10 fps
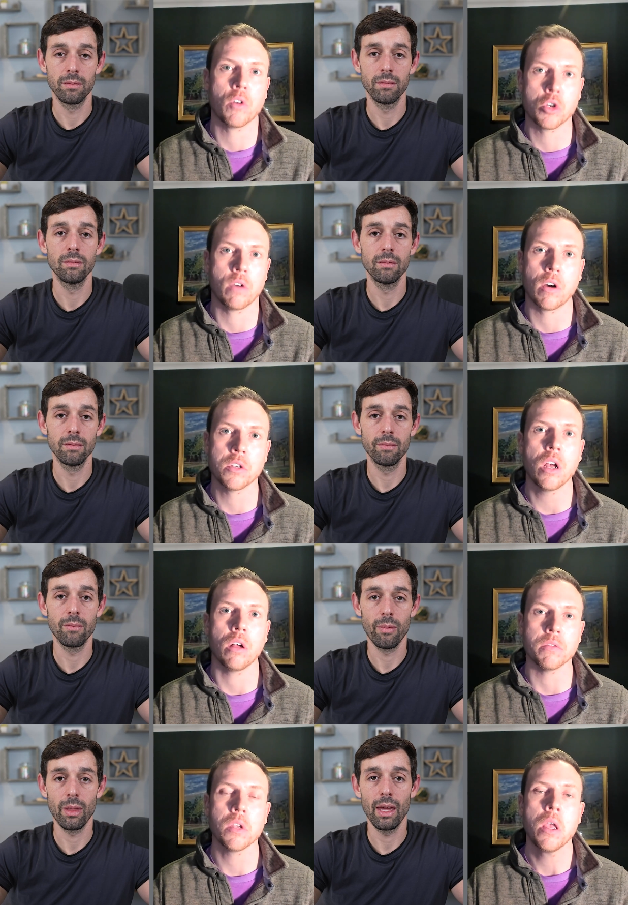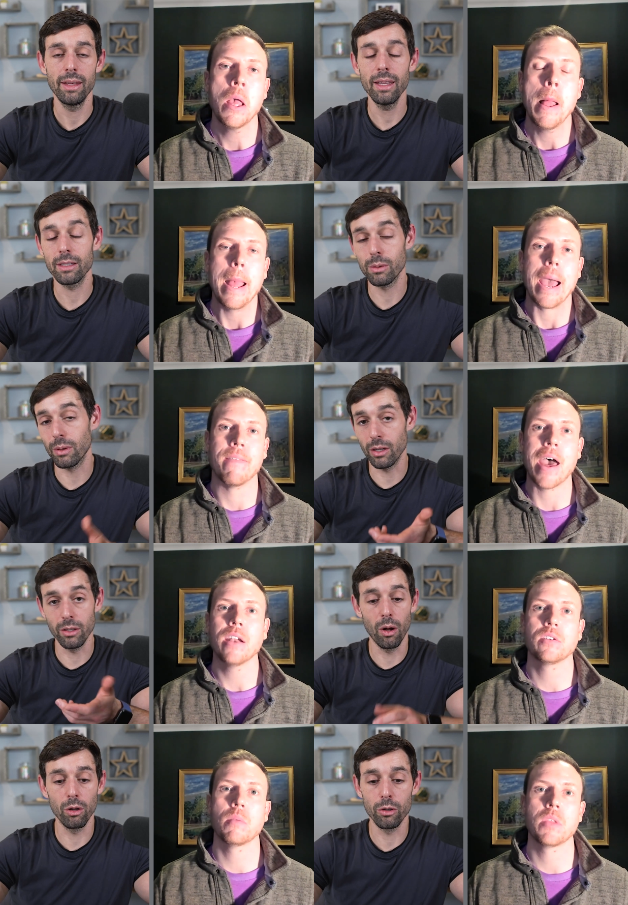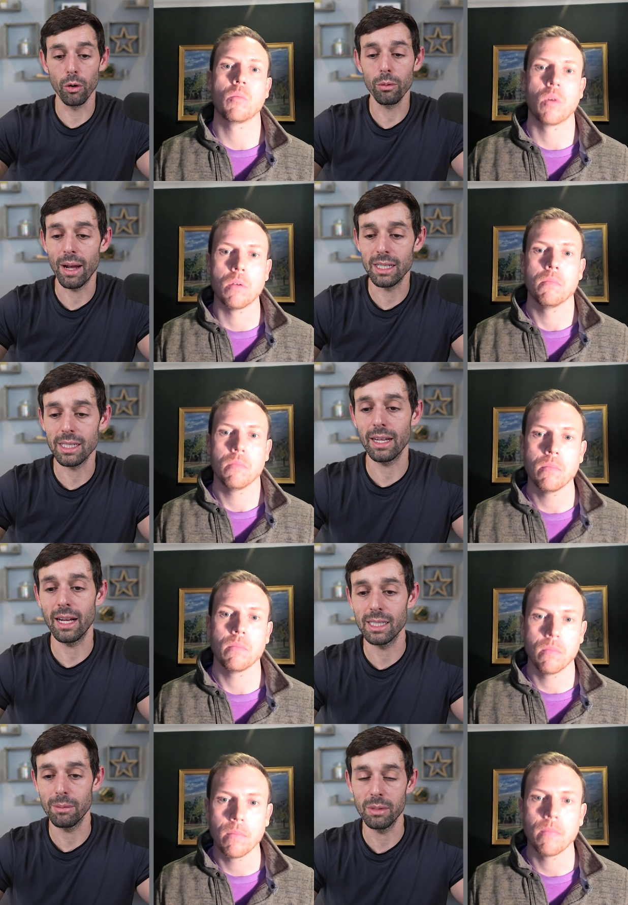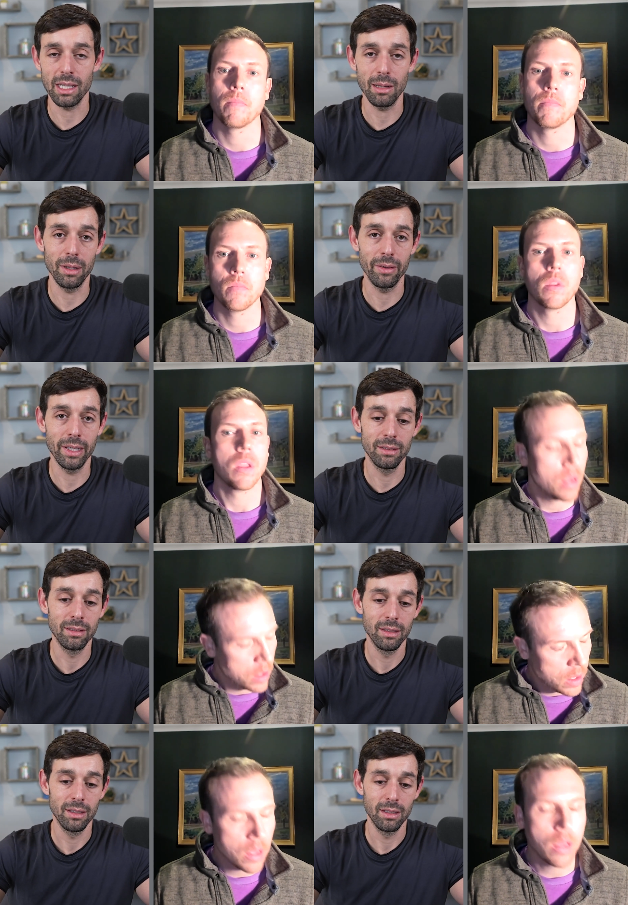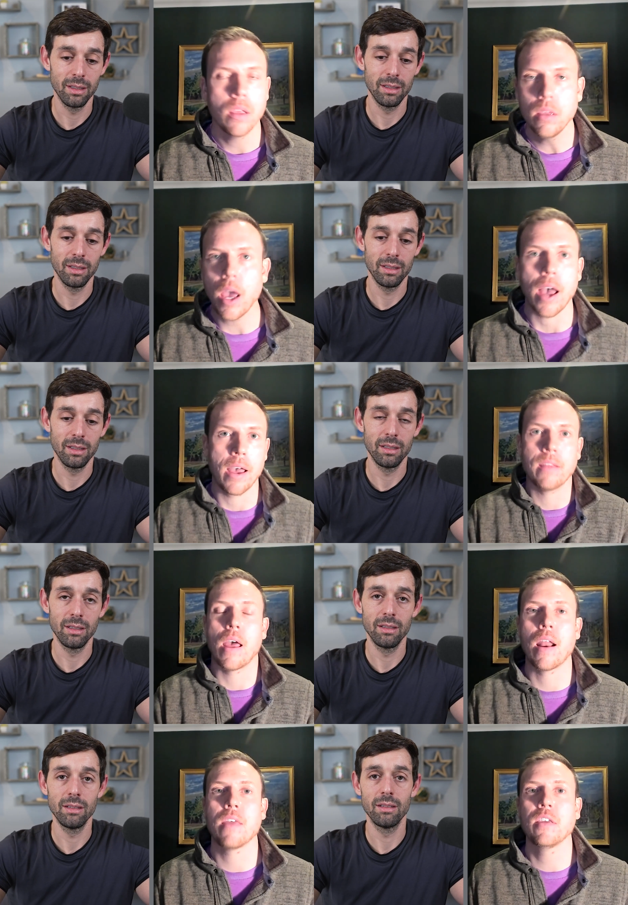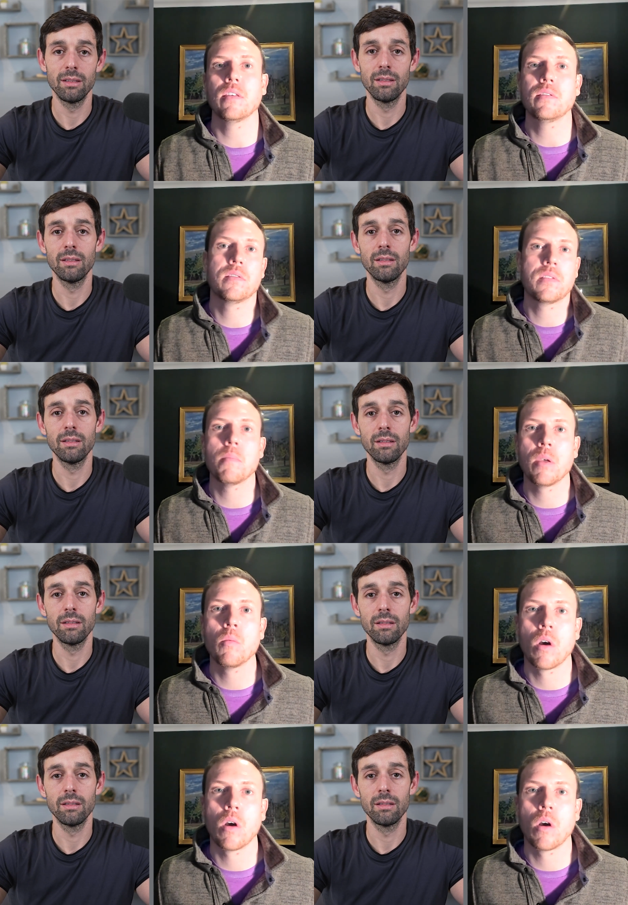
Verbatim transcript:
Speaker 1: version of ourselves. Yeah, that's and what that the, whole growth where, mindset
Speaker 2: concept is all about, right?
Speaker 1: Yeah, and, and I think this is something